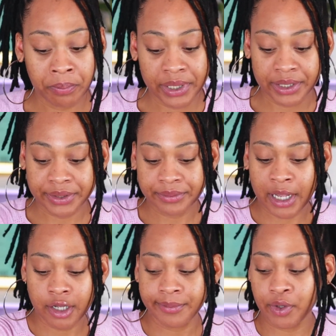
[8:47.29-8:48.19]
but
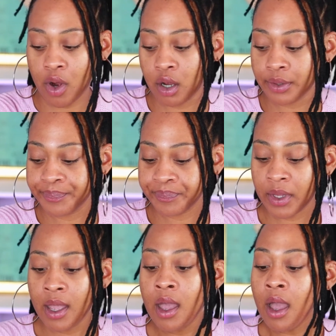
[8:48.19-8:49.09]
I could be wrong.
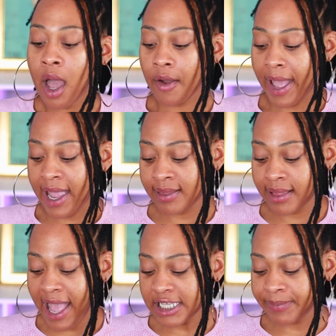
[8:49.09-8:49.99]
Okay, and
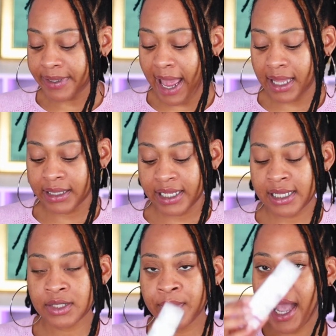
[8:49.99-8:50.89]
last but not
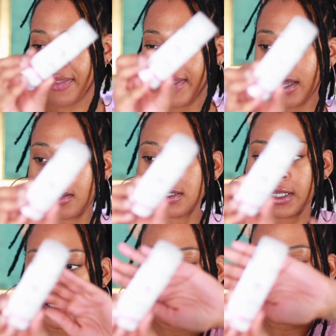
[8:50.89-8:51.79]
least, we got the
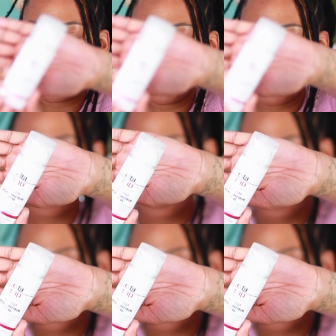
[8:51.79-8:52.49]
Ulta MD